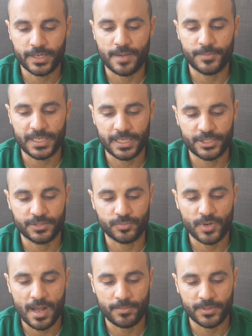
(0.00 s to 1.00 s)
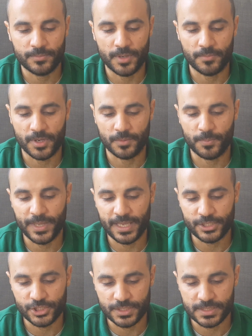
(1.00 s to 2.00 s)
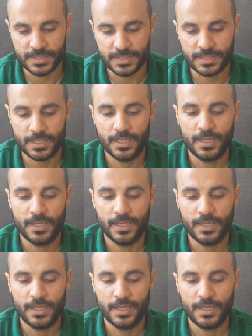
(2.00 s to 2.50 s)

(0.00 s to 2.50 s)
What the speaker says: communication problem among patients